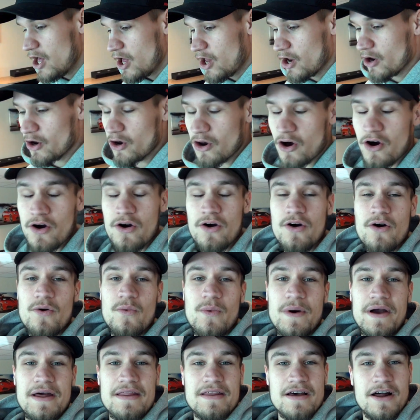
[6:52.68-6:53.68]
along
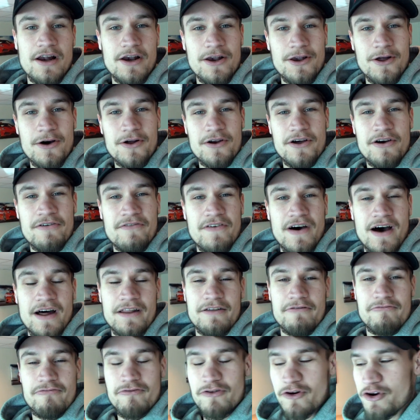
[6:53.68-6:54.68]
with a lot of
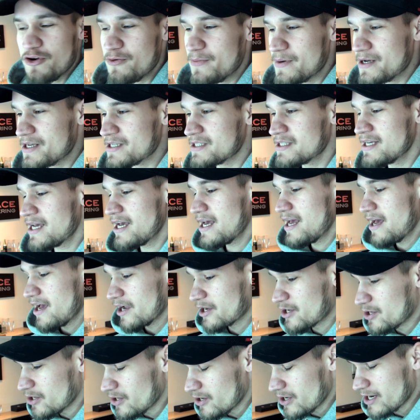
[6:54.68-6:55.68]
other rumours.
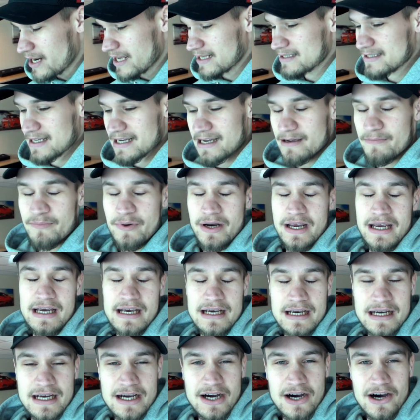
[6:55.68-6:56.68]
Koenigsegg are bringing
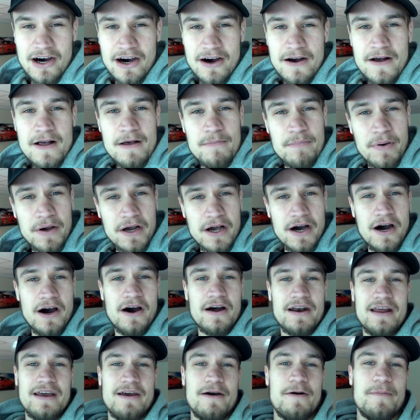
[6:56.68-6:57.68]
a car,
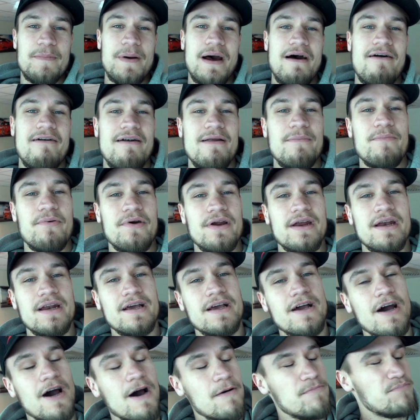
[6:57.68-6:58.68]
Pagani are apparently bringing a
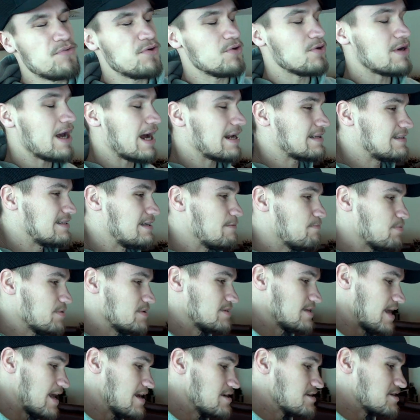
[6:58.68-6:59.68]
car, Bugatti
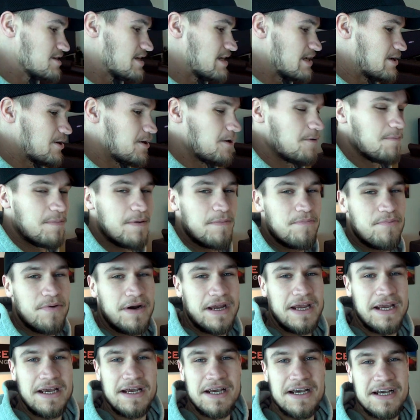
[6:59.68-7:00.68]
potentially could be
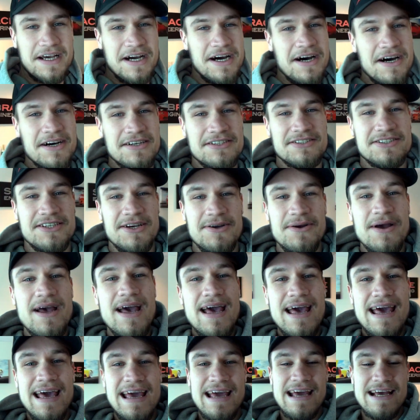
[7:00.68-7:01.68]
bringing a car. So it
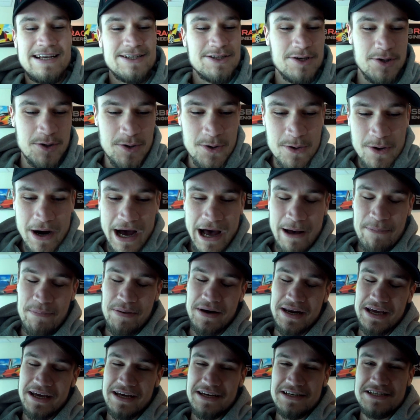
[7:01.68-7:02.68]
is all
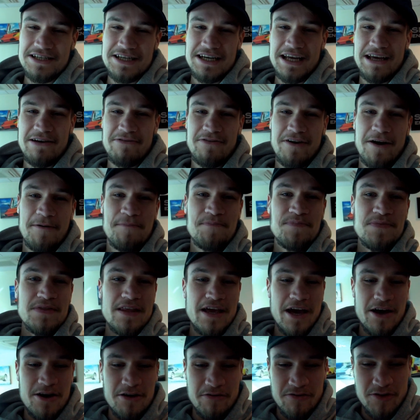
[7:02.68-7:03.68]
happening at Geneva,
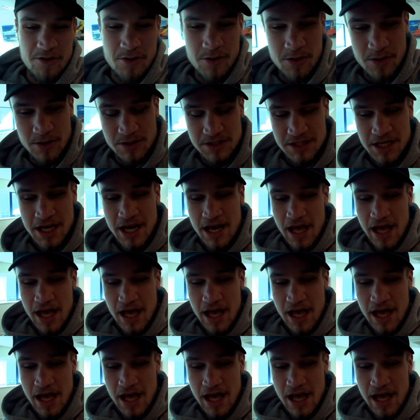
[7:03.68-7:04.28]
and of course